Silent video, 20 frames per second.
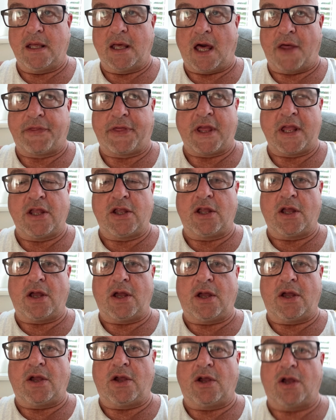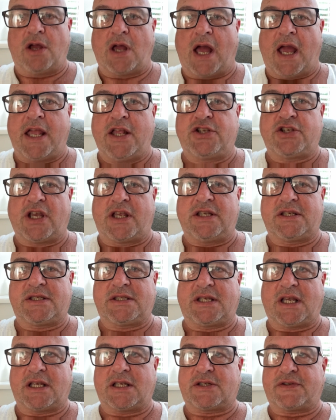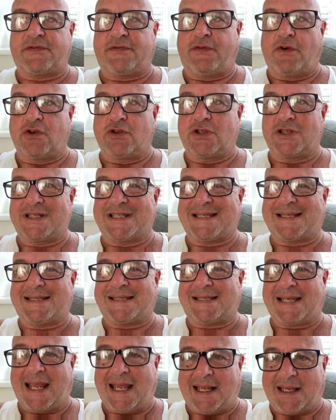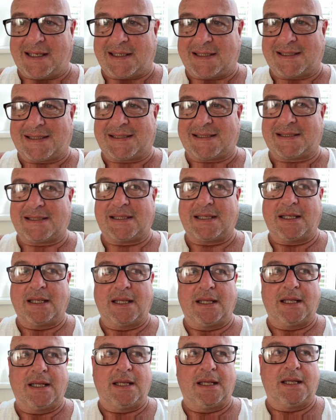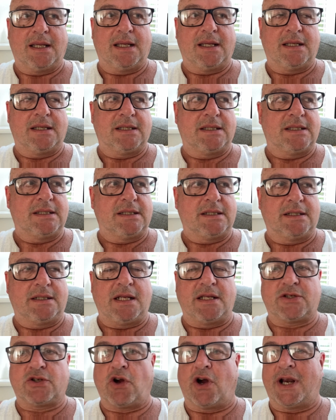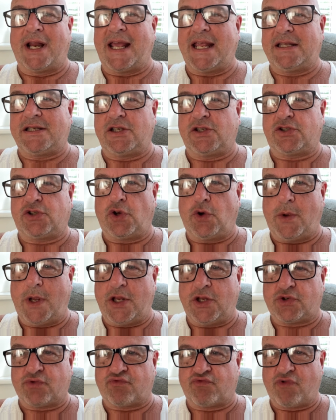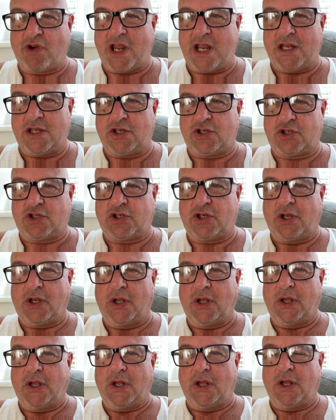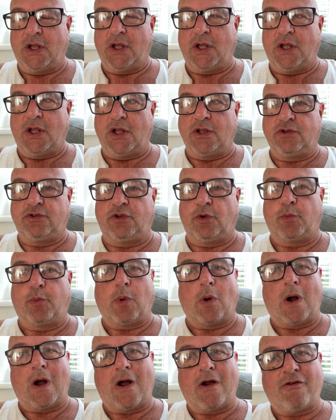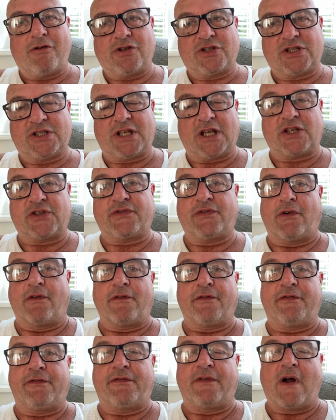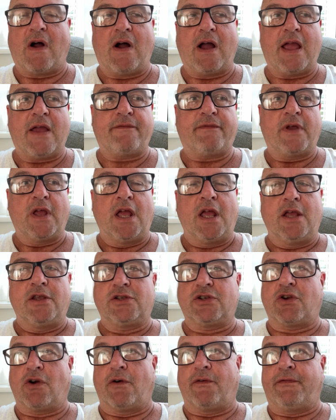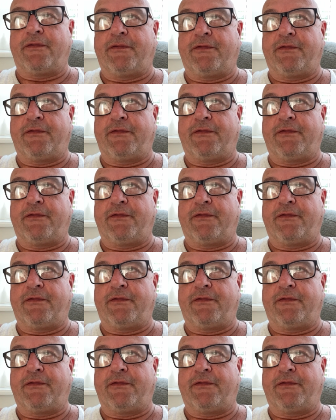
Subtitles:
think AJ's 6'6". He's got an 82-inch reach. Dubois is 6'5". He's got a